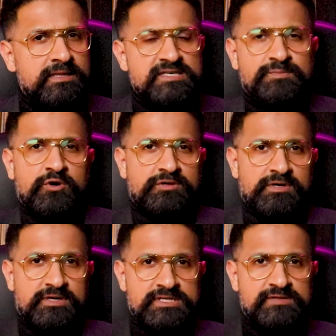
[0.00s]
this
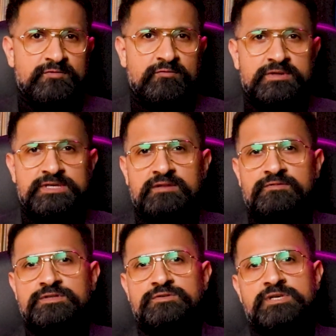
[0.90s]
podcast, we will
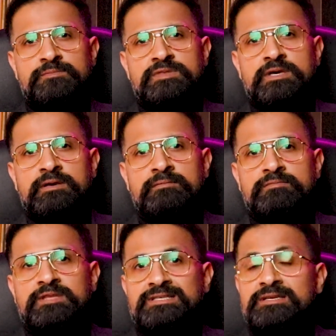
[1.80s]
delve into
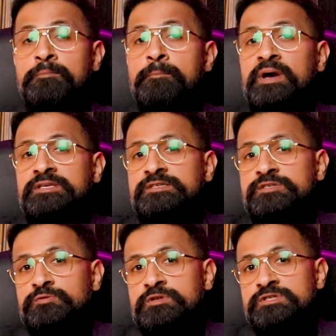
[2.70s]
something that impacts
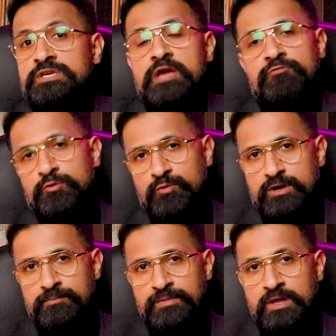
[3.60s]
students
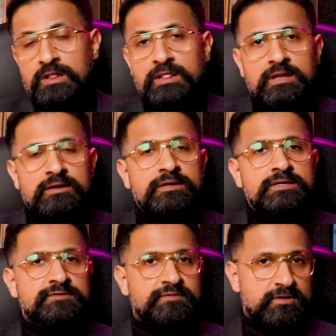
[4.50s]
everywhere:
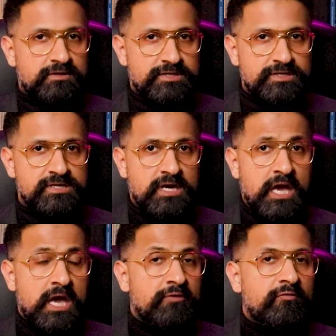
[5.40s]
learning difficulties.
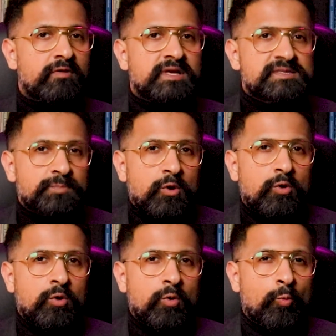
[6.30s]
We will
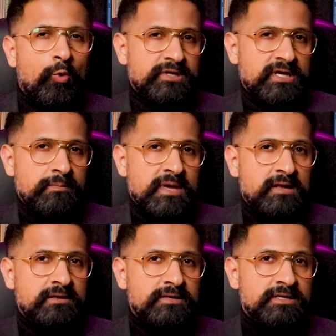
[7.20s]
explore what can
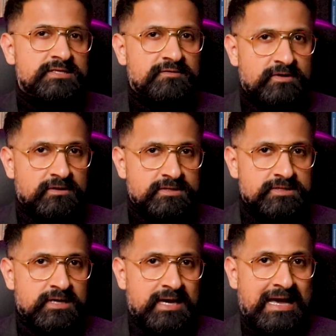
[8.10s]
make learning
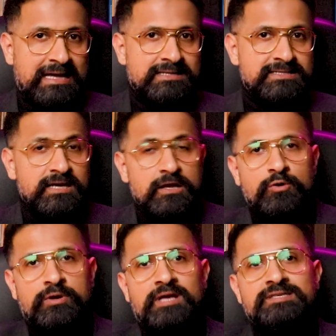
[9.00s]
difficult and take a
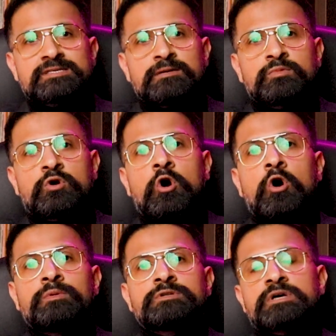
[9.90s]
look at some
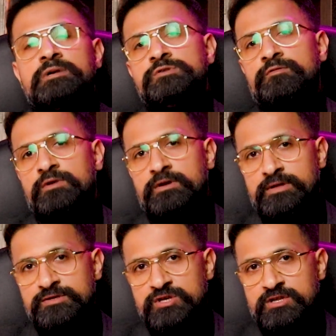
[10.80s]
common types of
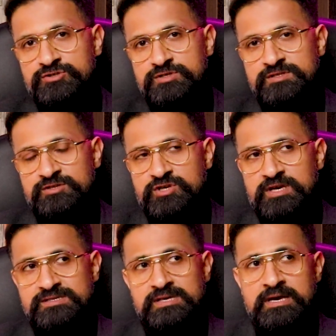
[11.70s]
learning challenges such
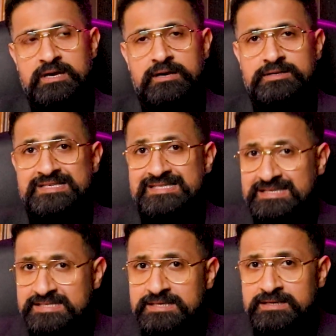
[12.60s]
as
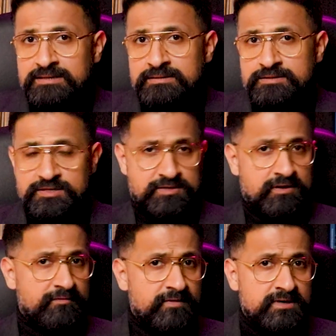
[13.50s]
dyslexia,
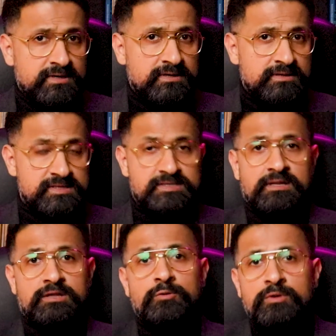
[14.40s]
dysgraphia,
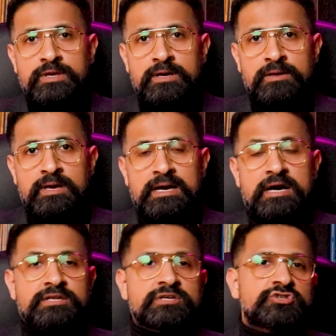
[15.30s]
dyscalculia,
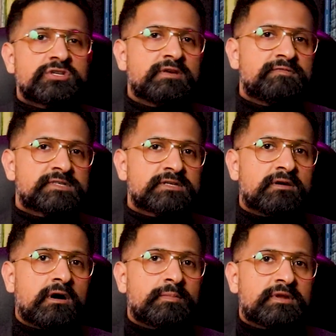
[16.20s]
attention deficit
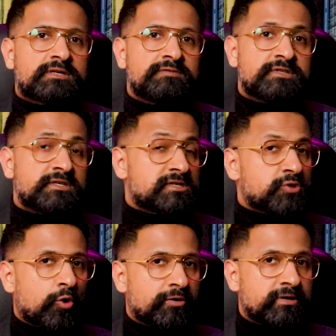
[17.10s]
hyperactivity
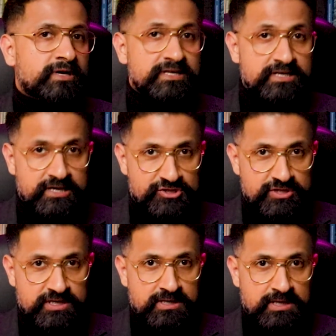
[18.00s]
disorder
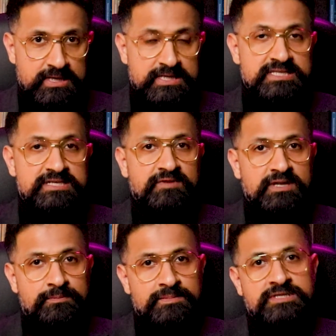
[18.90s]

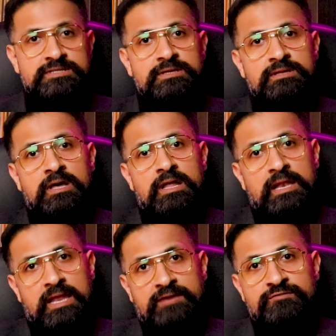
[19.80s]
developmental
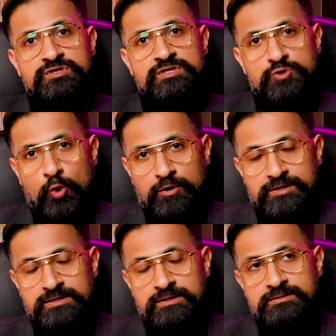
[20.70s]
language
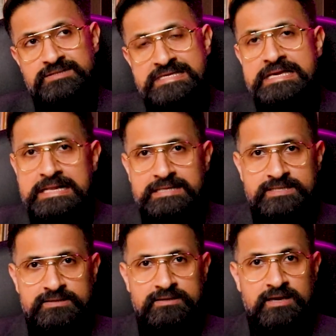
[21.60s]
disorder
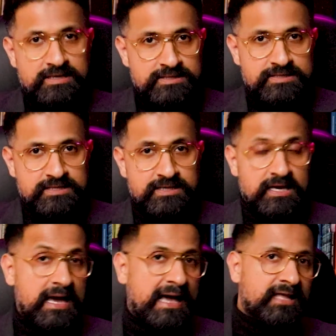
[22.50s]

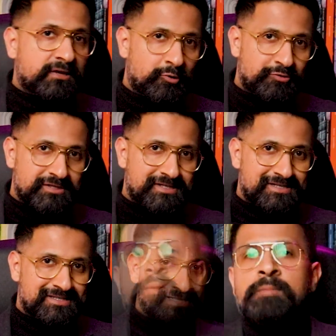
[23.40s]
ADD, and
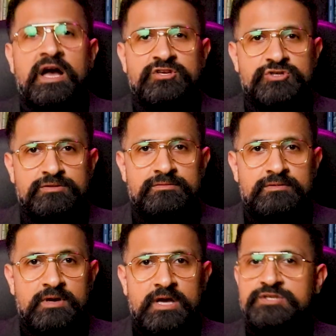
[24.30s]
ODD. Imagine
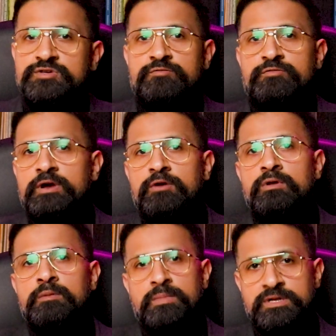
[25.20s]
it's a
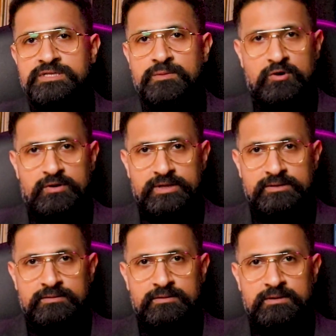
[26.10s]
regular Monday morning.